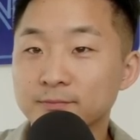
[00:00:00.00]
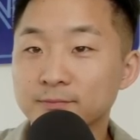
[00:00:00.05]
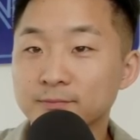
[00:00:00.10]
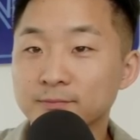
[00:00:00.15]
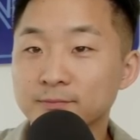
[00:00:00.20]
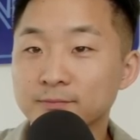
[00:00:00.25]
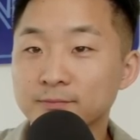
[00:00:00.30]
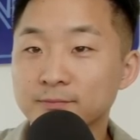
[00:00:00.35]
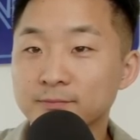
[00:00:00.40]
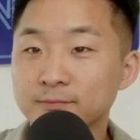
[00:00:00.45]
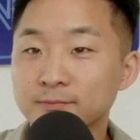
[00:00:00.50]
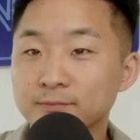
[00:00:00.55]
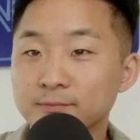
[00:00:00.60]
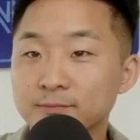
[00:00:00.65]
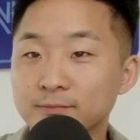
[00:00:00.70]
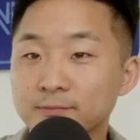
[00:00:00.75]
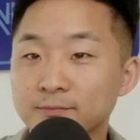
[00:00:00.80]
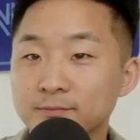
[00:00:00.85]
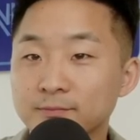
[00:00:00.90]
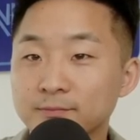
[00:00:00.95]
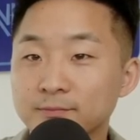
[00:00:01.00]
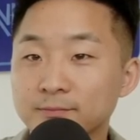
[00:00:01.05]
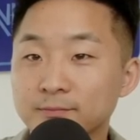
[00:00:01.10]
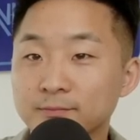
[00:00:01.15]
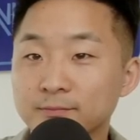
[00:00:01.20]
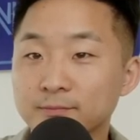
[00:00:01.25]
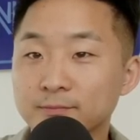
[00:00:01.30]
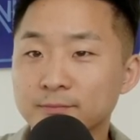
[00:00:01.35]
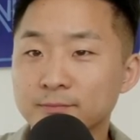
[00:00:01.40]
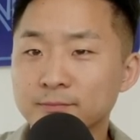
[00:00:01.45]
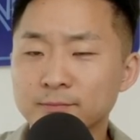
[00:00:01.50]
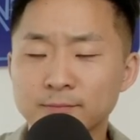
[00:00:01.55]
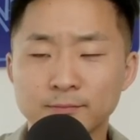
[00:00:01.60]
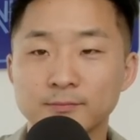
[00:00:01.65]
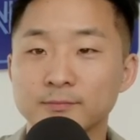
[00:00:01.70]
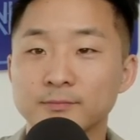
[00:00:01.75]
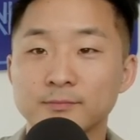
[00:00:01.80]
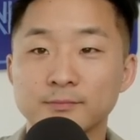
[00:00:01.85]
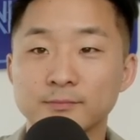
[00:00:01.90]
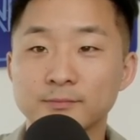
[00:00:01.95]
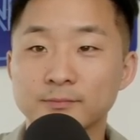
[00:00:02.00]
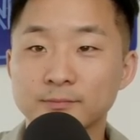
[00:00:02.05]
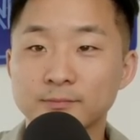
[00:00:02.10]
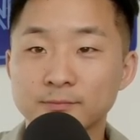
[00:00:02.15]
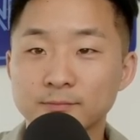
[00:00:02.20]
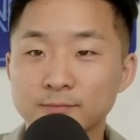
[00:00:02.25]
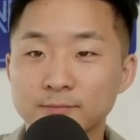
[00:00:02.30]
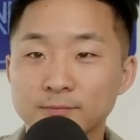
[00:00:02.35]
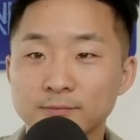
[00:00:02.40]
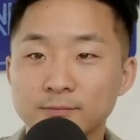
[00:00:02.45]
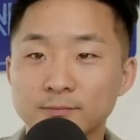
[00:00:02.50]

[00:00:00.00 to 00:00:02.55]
(not speaking)